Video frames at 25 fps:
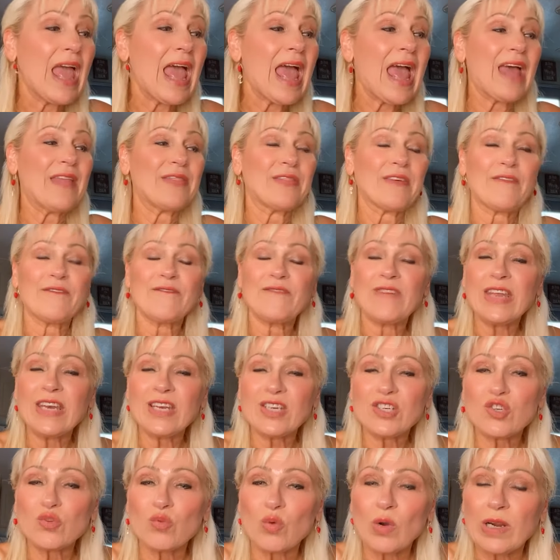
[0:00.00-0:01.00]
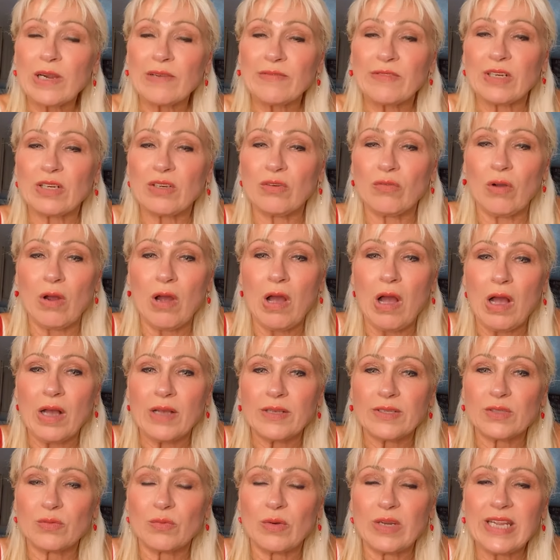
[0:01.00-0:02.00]
and the finished work of the
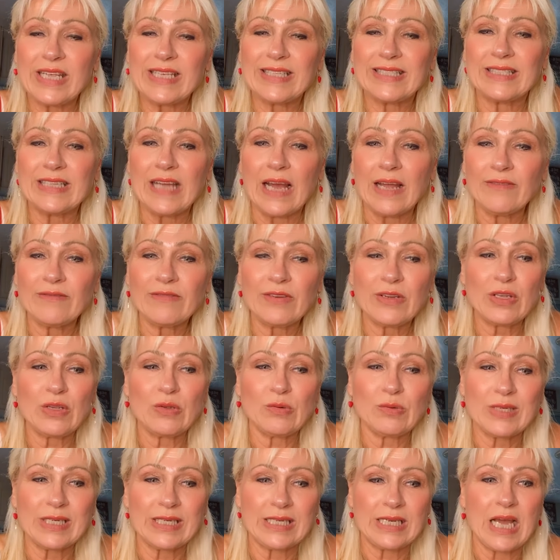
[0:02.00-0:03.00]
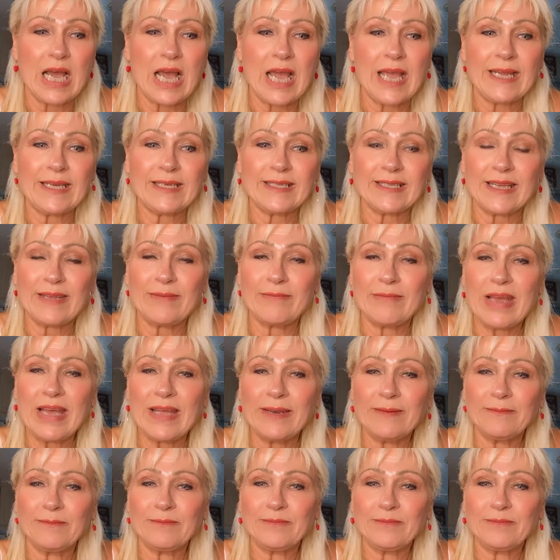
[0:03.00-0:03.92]
cross what he's done for you tonight amen